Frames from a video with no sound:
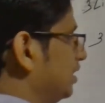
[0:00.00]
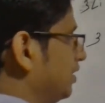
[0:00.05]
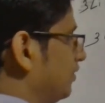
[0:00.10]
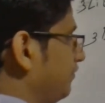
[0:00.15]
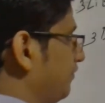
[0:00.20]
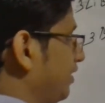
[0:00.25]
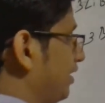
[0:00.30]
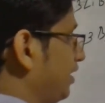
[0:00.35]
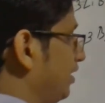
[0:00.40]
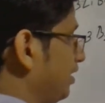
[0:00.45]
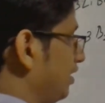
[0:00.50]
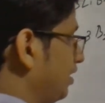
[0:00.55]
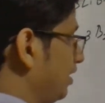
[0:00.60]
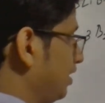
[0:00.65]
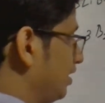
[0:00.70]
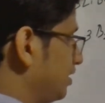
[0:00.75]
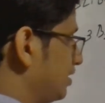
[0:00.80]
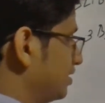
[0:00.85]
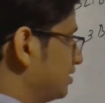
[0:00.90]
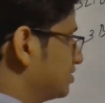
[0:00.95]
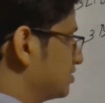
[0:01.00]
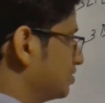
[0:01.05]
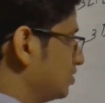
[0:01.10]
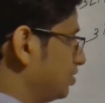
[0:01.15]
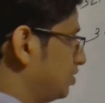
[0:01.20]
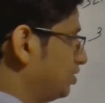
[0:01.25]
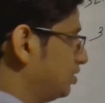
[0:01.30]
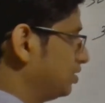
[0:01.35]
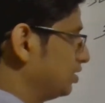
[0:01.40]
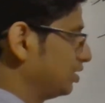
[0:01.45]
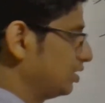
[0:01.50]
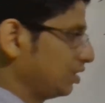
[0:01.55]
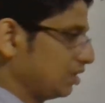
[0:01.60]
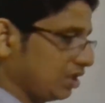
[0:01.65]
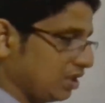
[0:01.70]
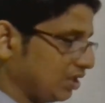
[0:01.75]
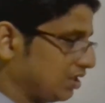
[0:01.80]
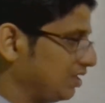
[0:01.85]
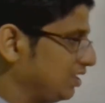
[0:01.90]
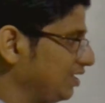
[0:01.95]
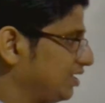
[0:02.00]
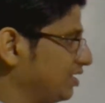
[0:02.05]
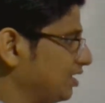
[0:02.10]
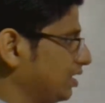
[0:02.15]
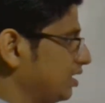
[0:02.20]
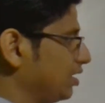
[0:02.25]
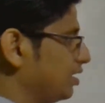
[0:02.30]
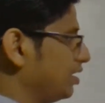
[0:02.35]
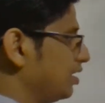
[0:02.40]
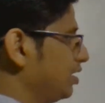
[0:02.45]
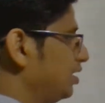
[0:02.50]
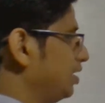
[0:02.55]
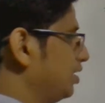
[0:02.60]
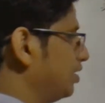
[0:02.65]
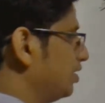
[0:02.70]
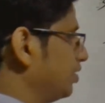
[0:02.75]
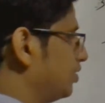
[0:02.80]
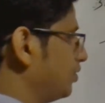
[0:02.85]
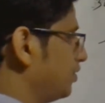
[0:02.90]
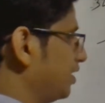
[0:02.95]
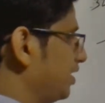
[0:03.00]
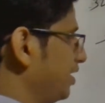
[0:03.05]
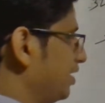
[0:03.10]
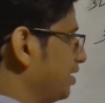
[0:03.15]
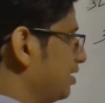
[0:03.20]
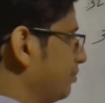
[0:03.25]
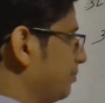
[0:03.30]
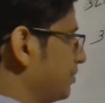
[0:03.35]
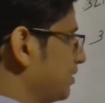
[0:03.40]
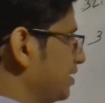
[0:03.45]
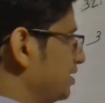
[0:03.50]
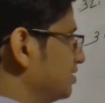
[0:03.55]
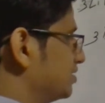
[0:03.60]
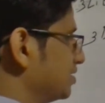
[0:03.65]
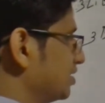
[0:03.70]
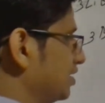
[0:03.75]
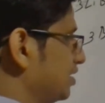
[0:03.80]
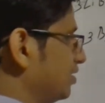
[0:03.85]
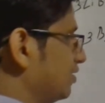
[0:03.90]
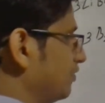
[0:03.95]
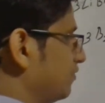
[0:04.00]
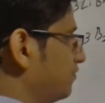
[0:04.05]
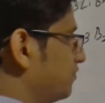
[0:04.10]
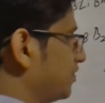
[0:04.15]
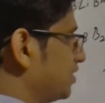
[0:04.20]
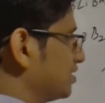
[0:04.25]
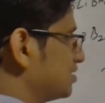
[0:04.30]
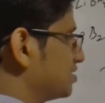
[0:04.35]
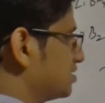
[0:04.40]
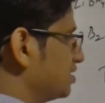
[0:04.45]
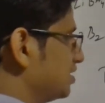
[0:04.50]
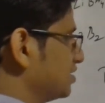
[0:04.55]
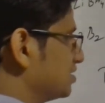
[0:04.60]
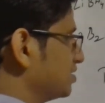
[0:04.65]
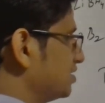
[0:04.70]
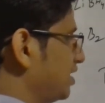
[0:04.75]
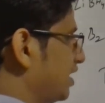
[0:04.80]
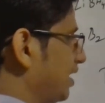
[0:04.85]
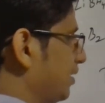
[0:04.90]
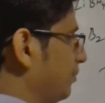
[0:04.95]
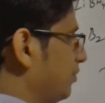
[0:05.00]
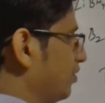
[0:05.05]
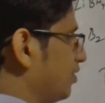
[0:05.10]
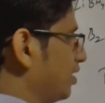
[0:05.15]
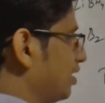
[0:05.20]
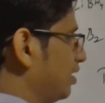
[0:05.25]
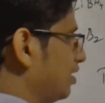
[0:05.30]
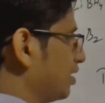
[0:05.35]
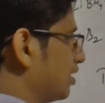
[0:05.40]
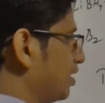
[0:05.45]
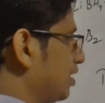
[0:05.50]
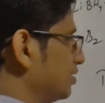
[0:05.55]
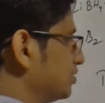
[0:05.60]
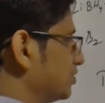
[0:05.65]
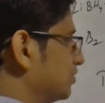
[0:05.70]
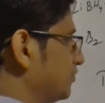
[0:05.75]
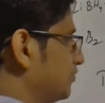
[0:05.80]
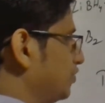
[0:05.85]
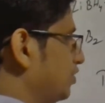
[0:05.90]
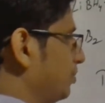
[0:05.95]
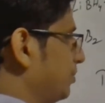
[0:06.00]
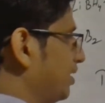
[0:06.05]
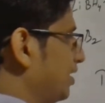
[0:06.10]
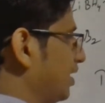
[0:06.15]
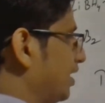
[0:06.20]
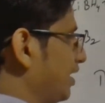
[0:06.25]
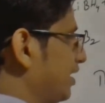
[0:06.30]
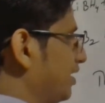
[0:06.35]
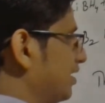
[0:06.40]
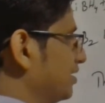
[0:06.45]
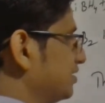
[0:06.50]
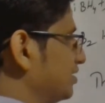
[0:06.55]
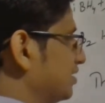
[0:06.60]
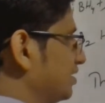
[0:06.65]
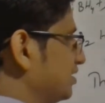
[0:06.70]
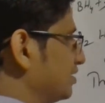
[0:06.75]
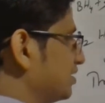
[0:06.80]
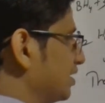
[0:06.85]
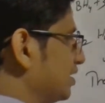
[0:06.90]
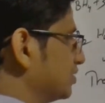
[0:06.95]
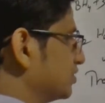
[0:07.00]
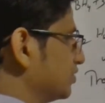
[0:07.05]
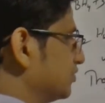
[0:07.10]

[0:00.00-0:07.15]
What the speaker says: when it's not heated to higher temperature. First is diborane also forming, hydrogen is also